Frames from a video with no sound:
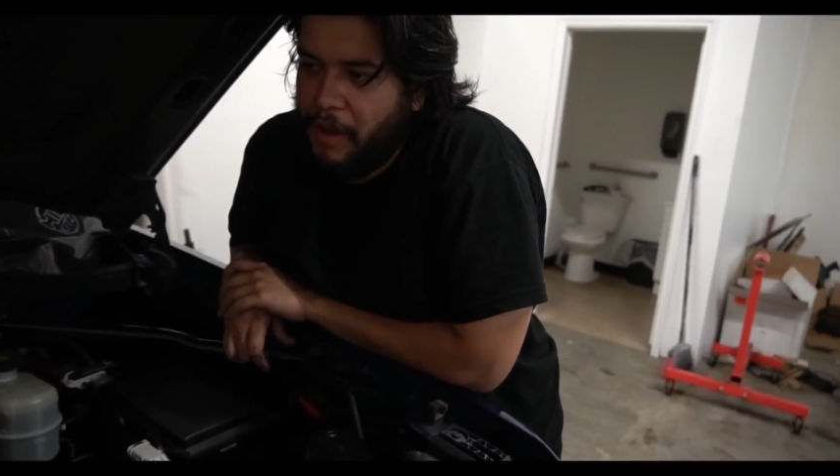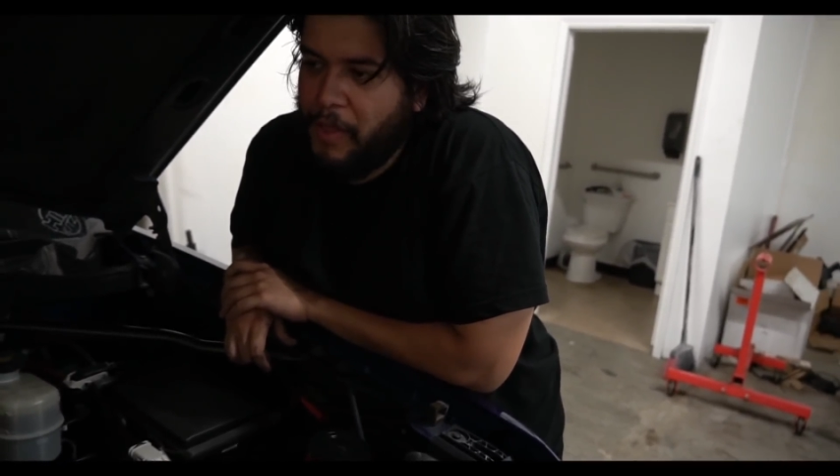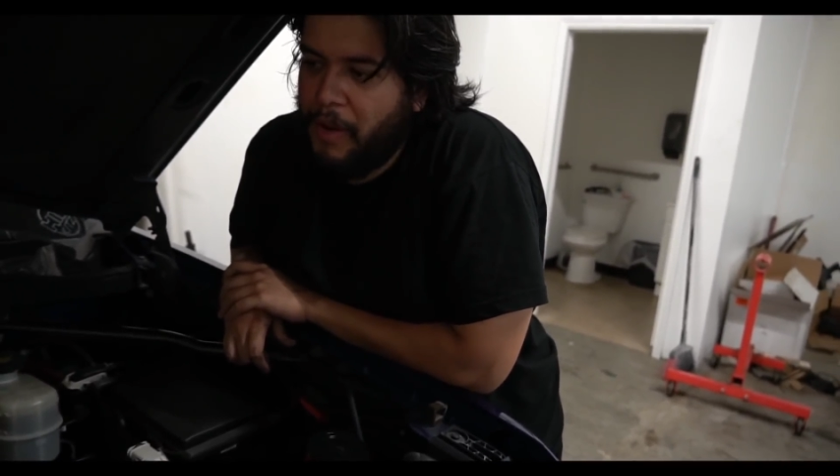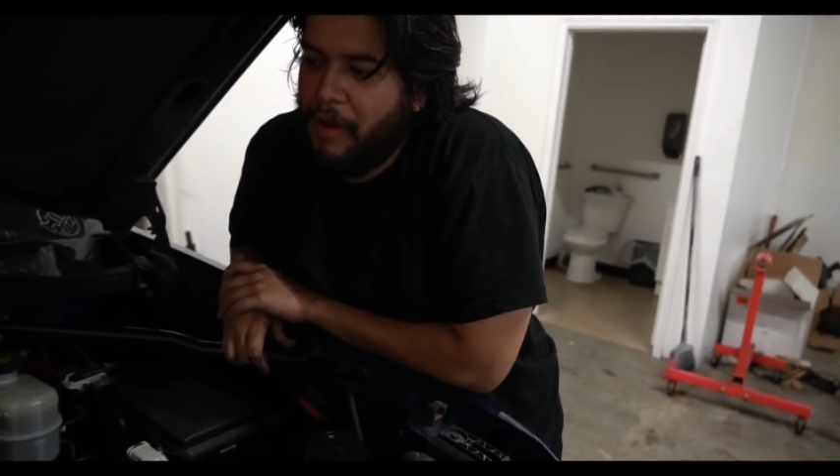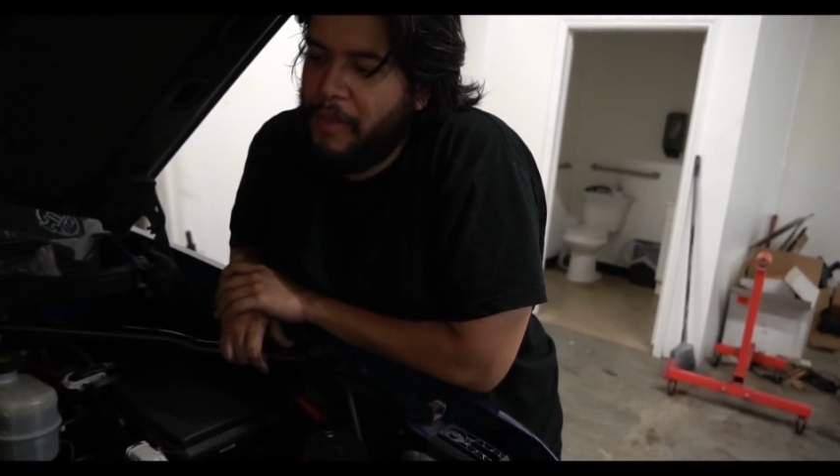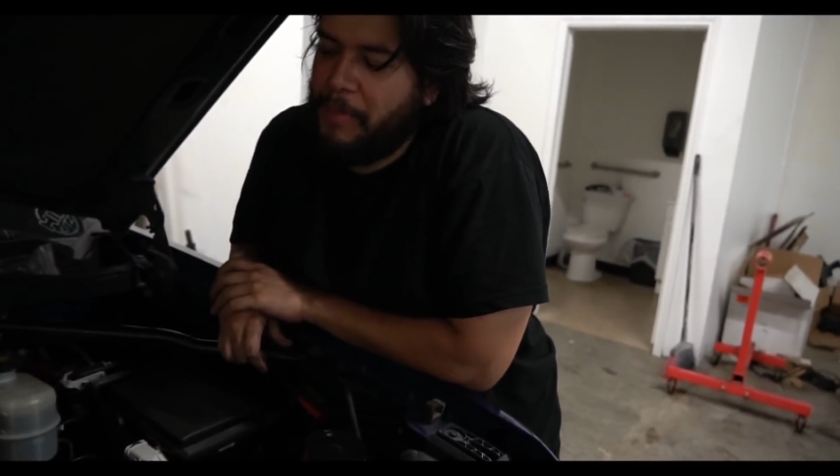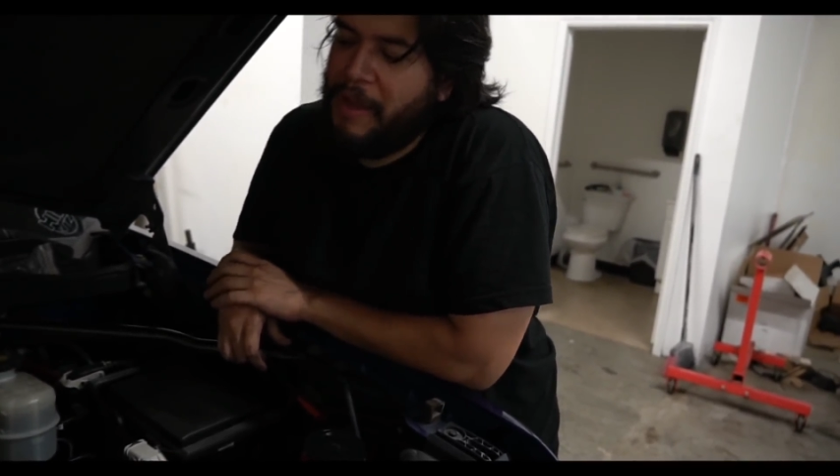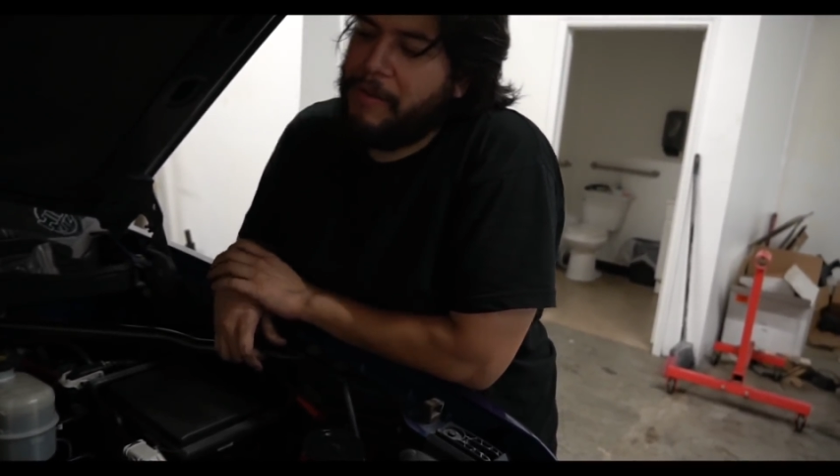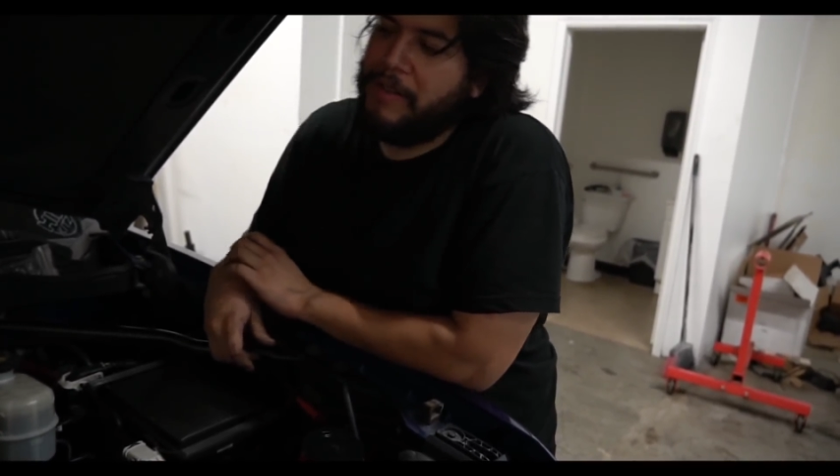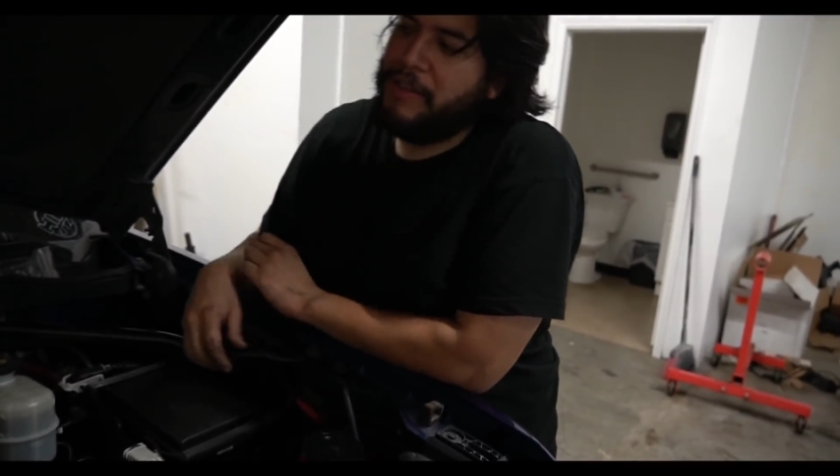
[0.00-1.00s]
All the
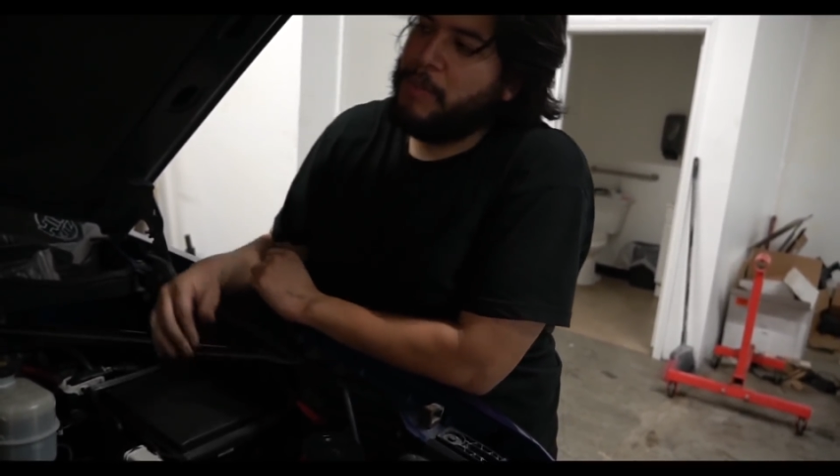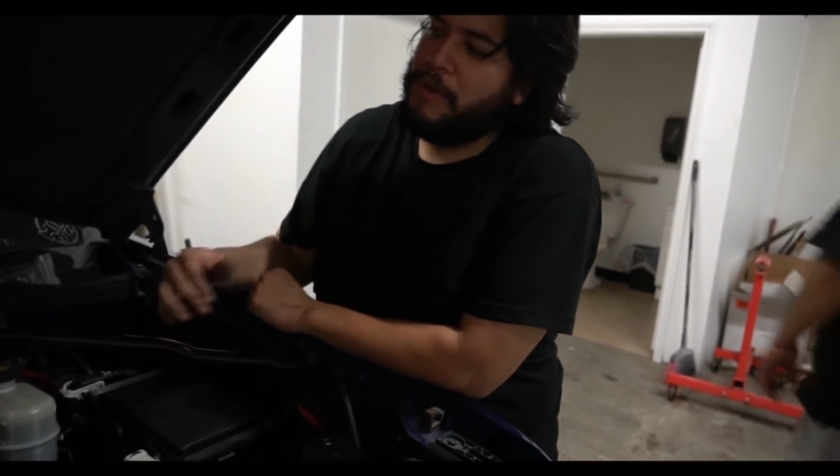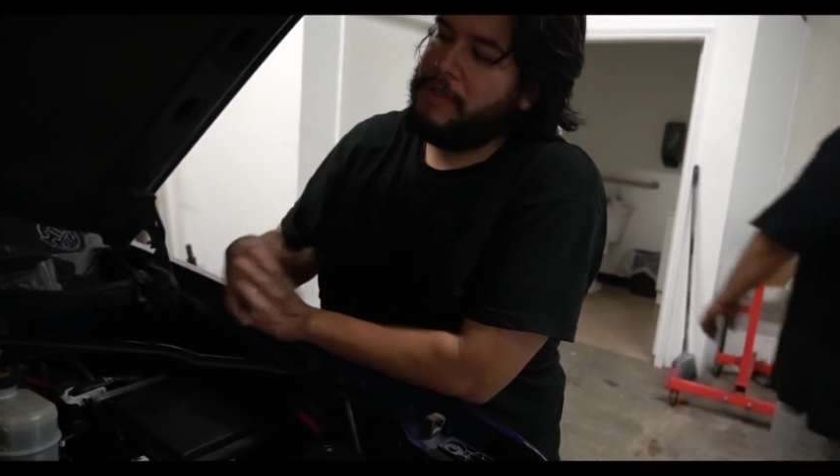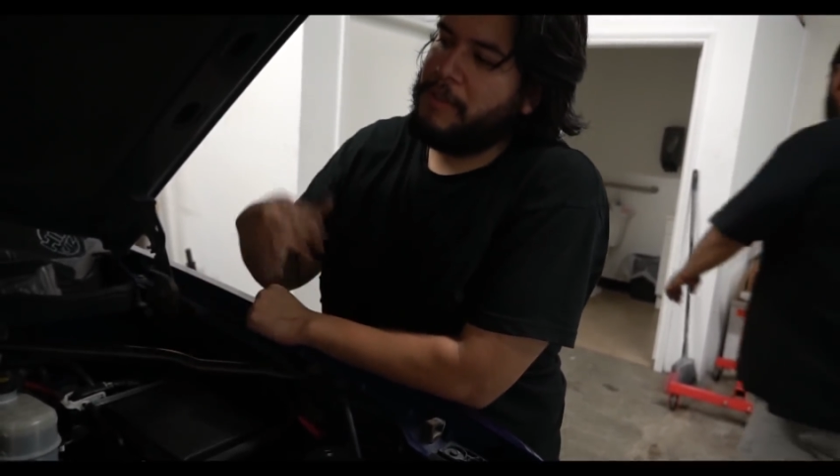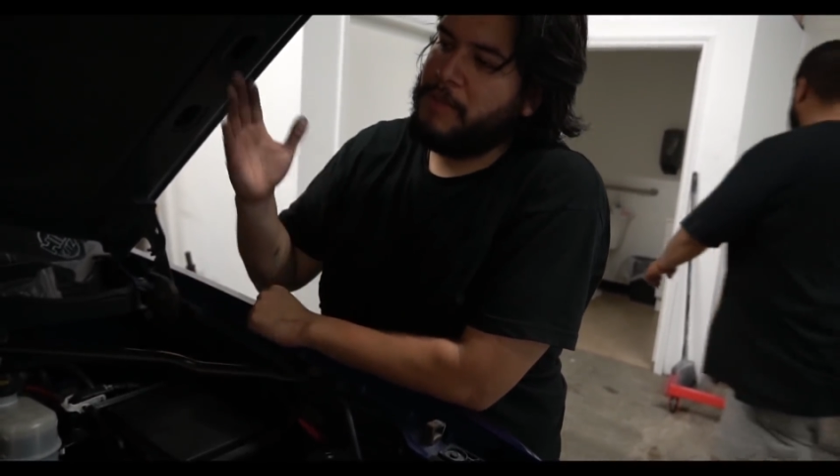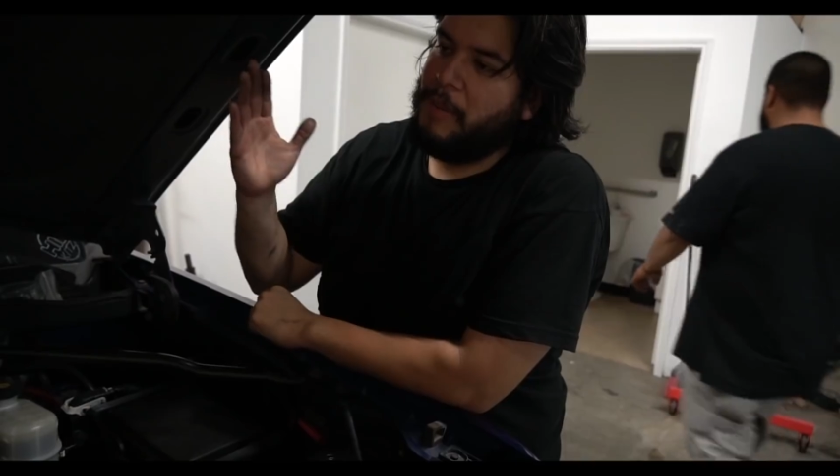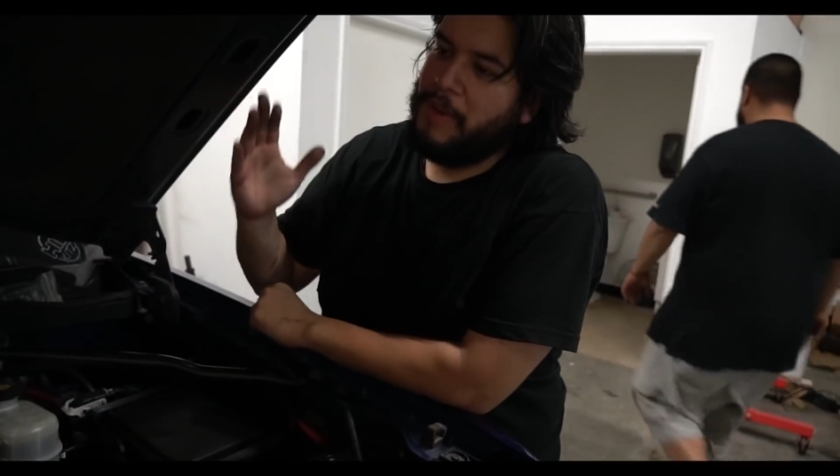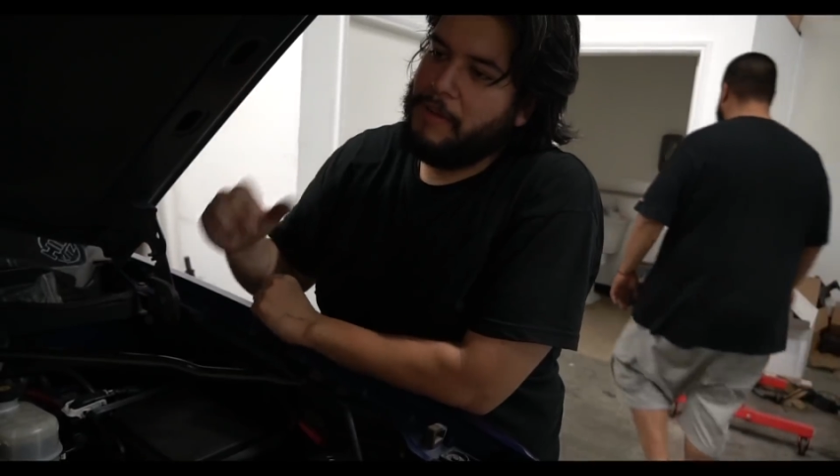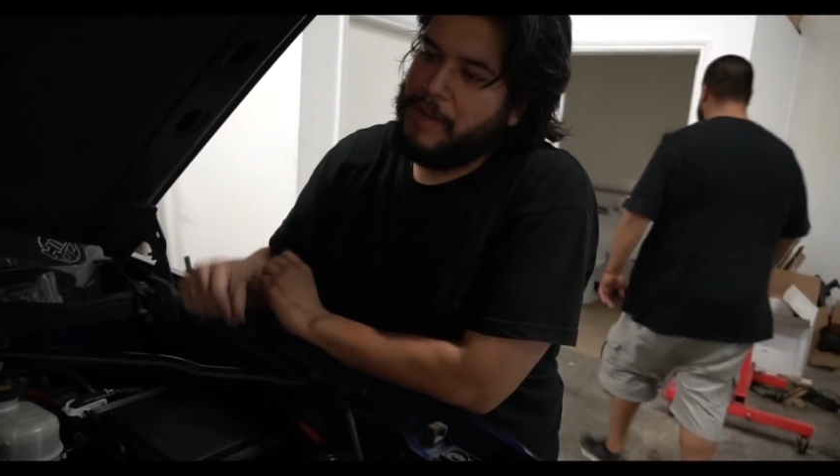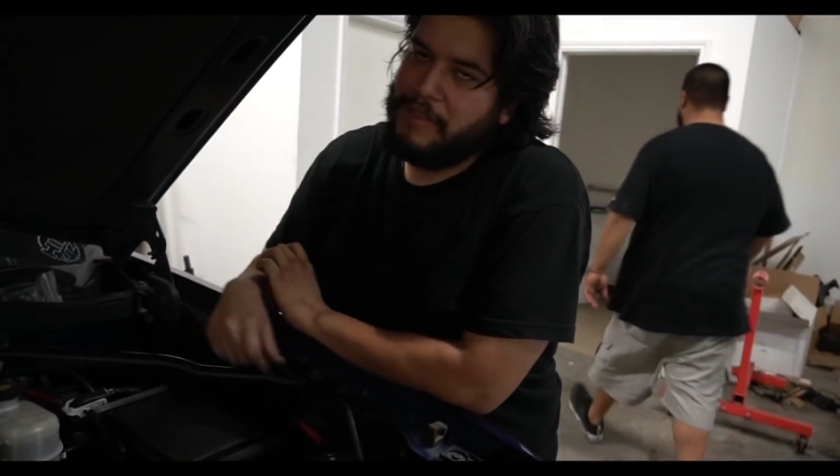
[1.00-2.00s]
power on these motors is up top
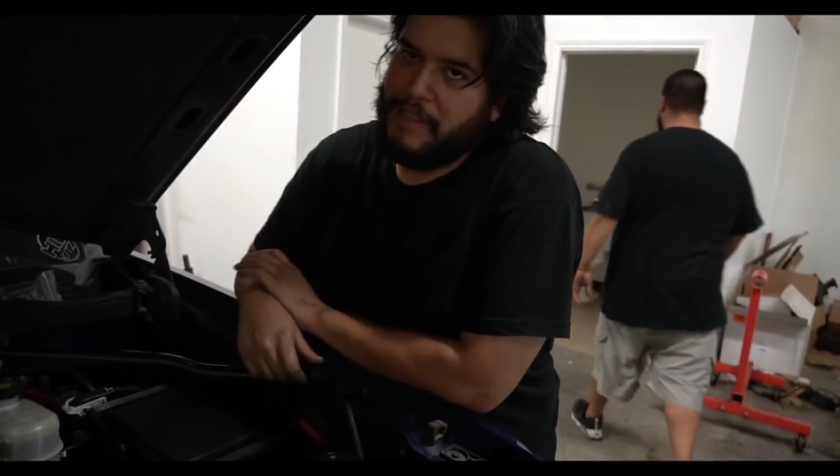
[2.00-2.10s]
anyways,